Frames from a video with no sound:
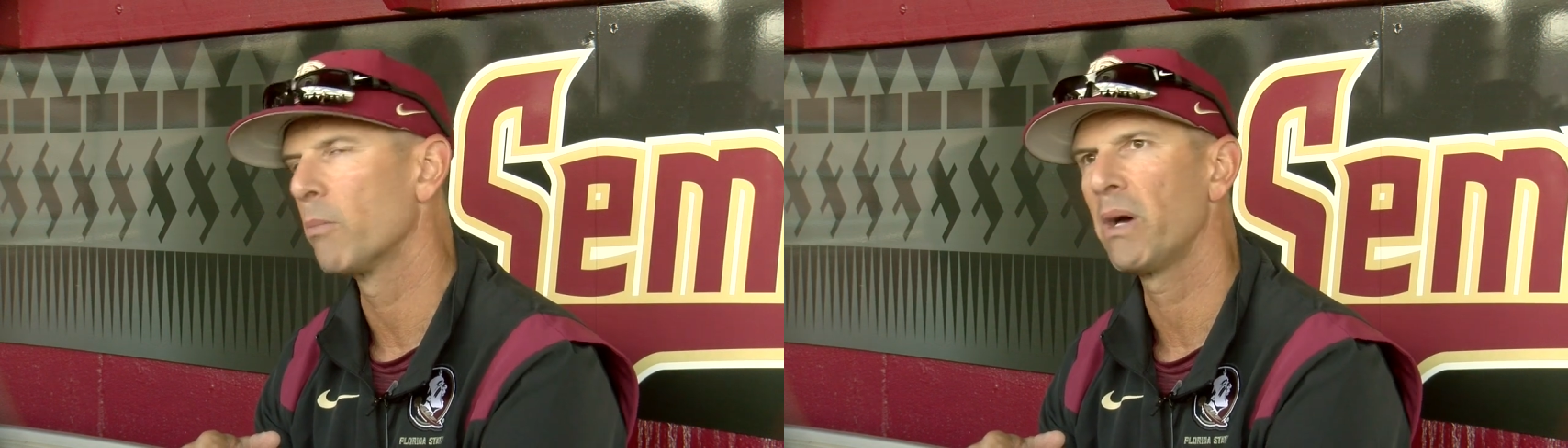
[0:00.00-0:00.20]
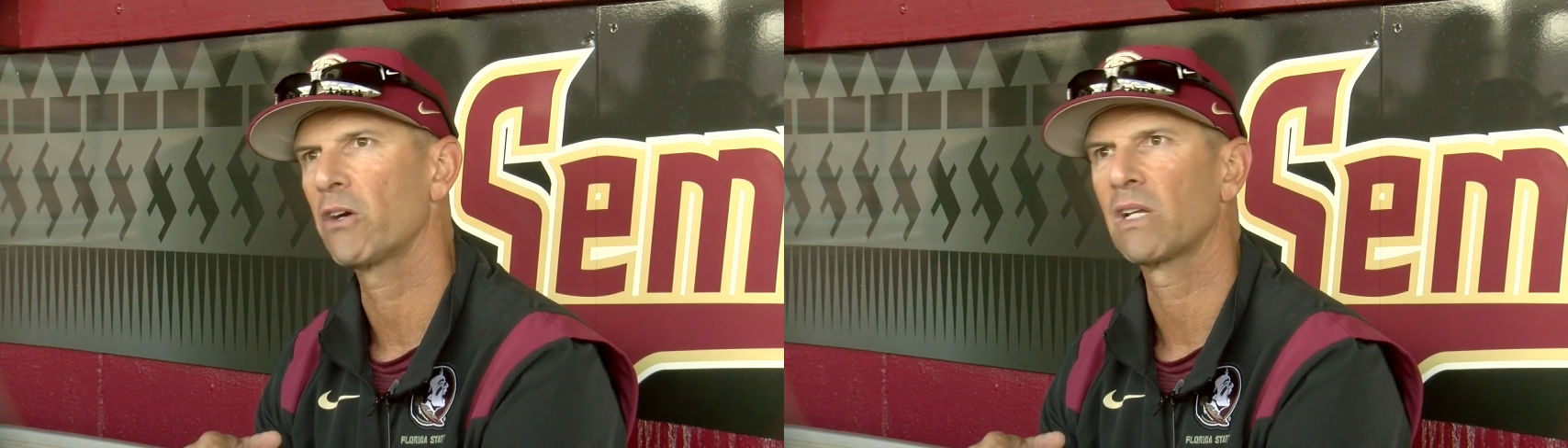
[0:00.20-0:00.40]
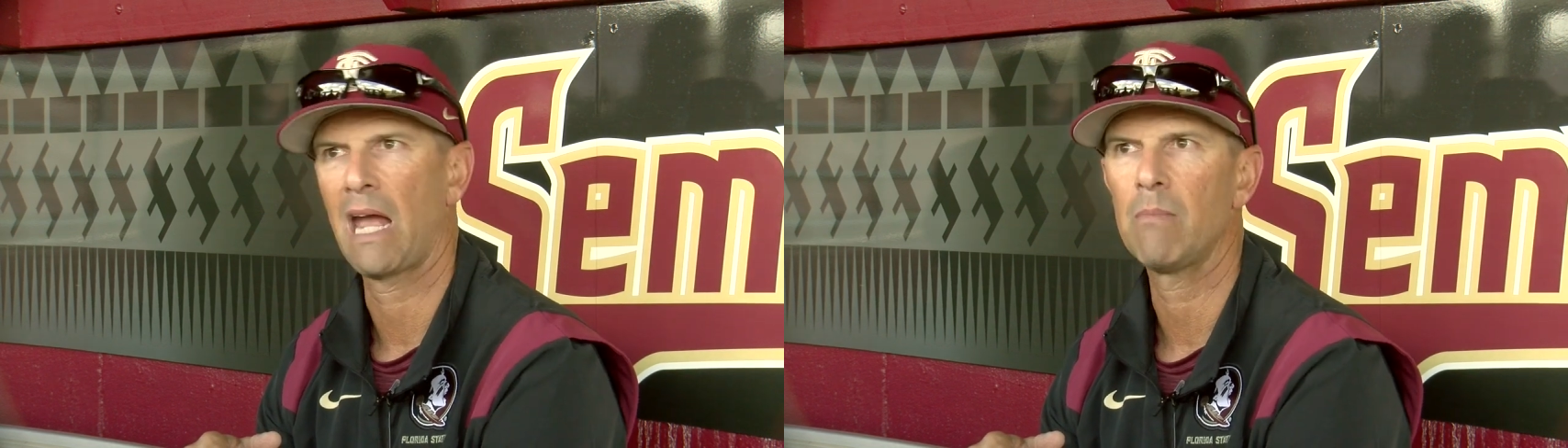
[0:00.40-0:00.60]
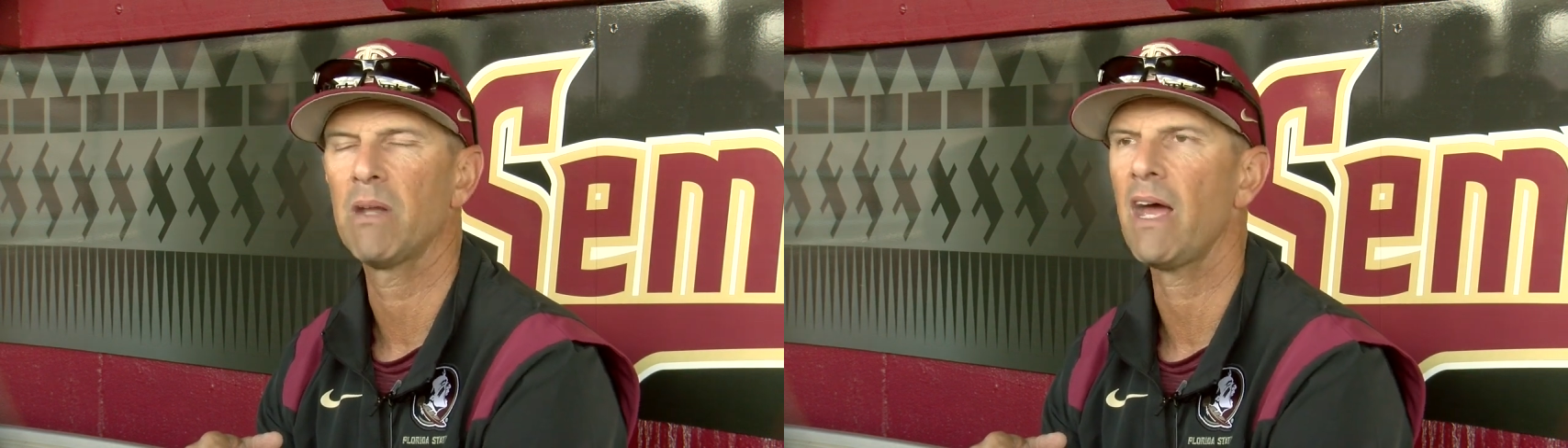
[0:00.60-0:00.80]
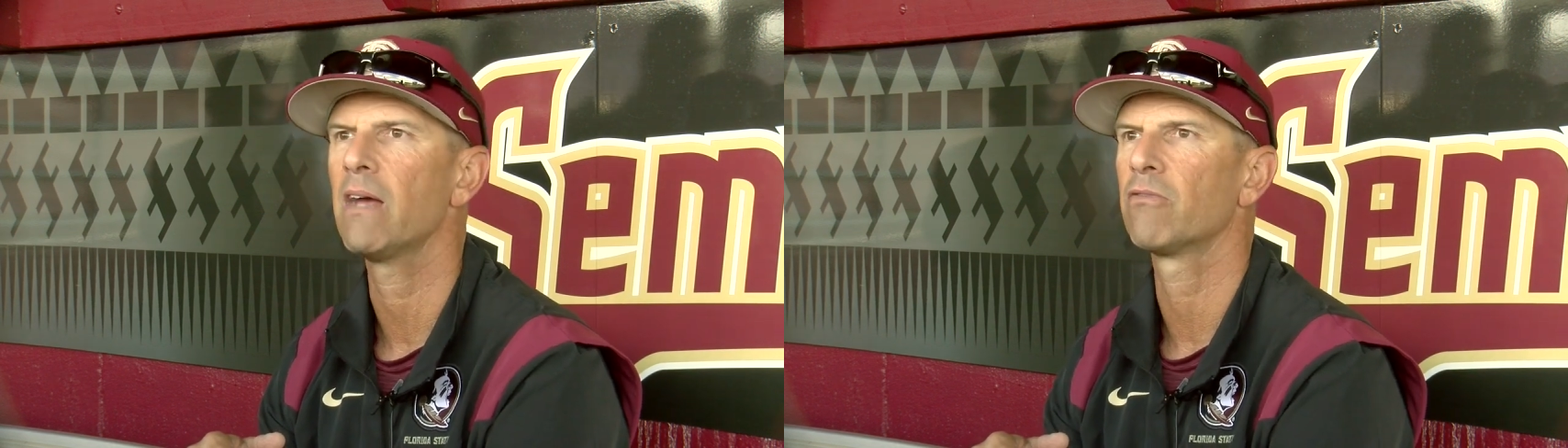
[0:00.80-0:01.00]
better game
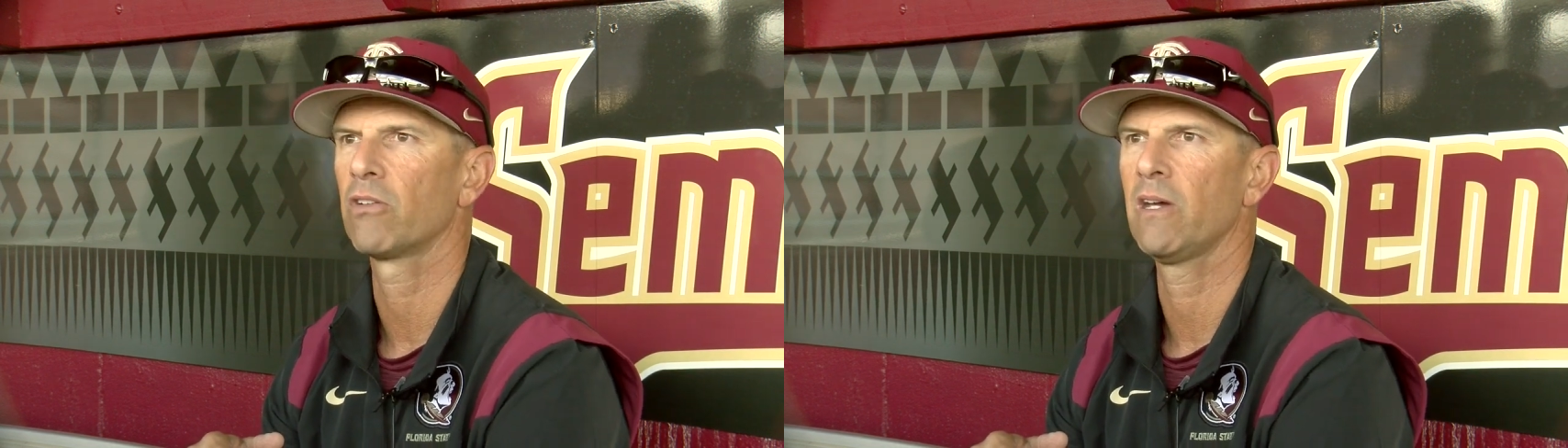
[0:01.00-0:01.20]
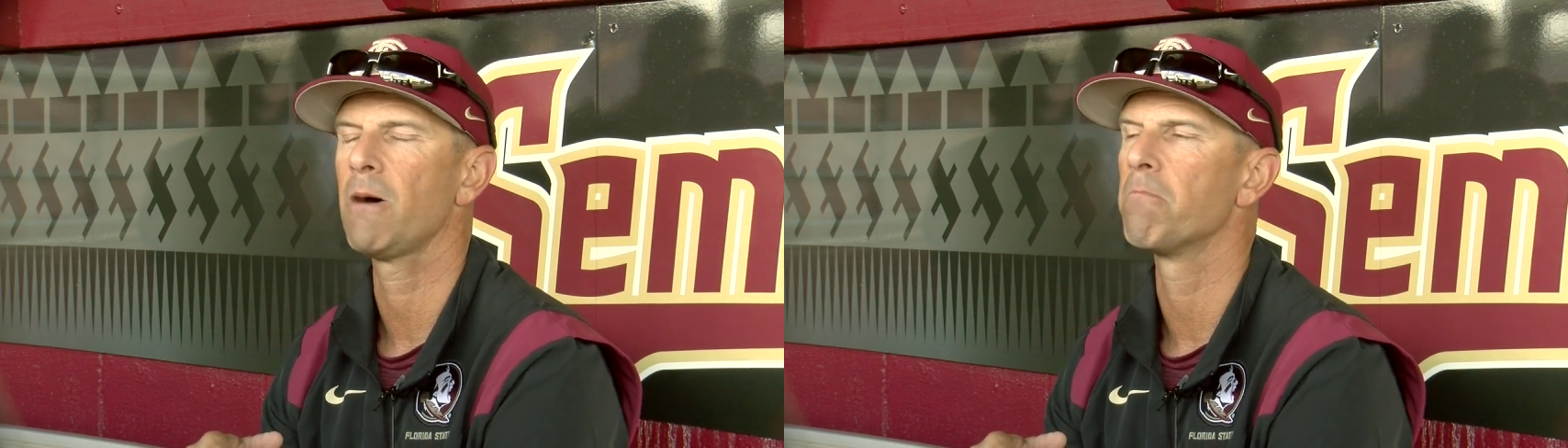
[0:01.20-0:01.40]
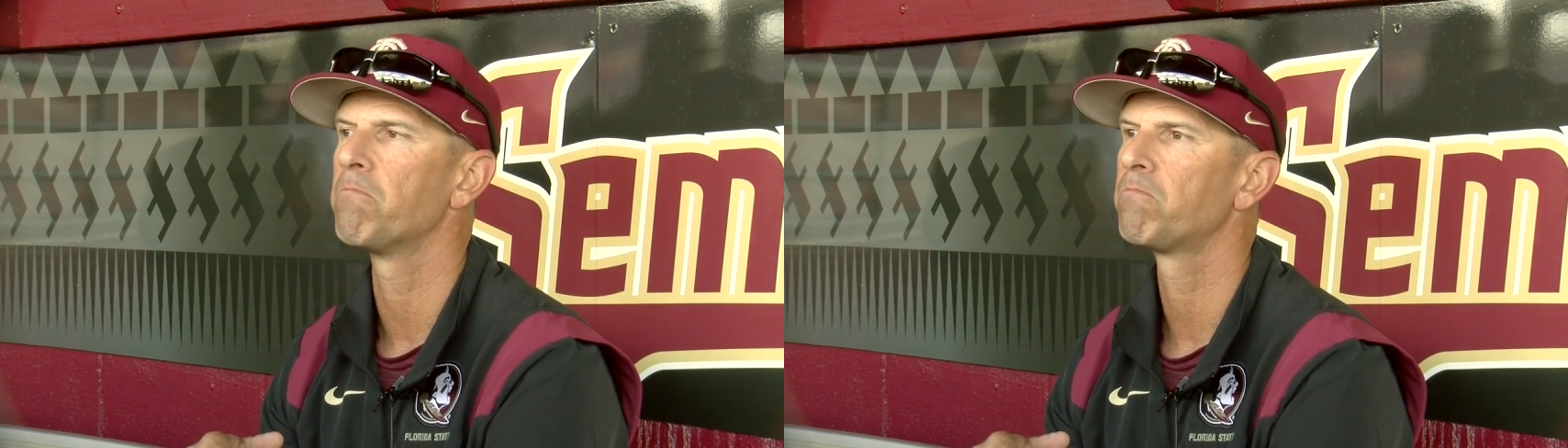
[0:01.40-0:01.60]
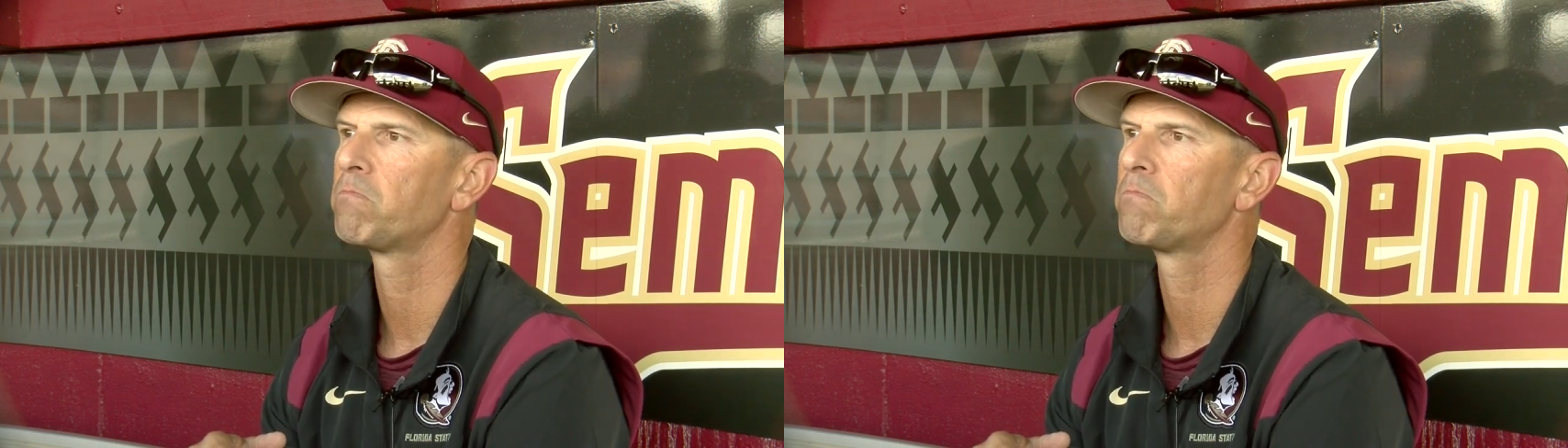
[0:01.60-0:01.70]
day for them.